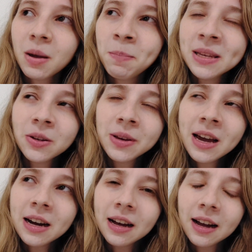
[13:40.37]
But so
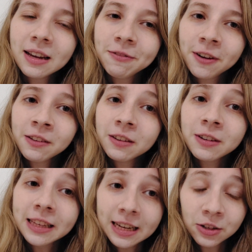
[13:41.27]
yeah, I found it
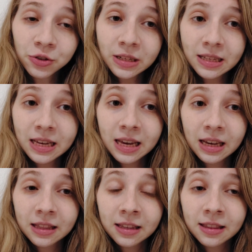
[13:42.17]
really
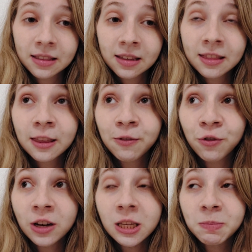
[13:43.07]
interesting, the
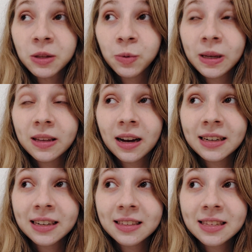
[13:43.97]
difference between the
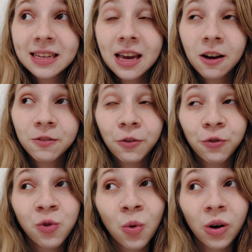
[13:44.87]
identity of the
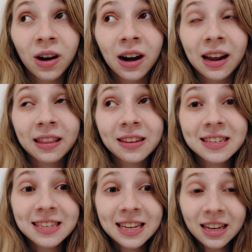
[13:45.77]
4 and the
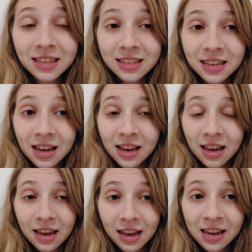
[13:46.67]
6
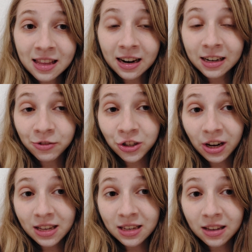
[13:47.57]
in
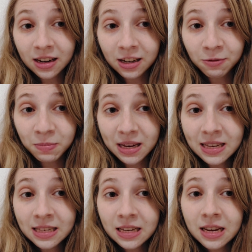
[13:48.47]
INFJs and
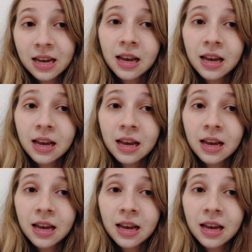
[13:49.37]
INFPs.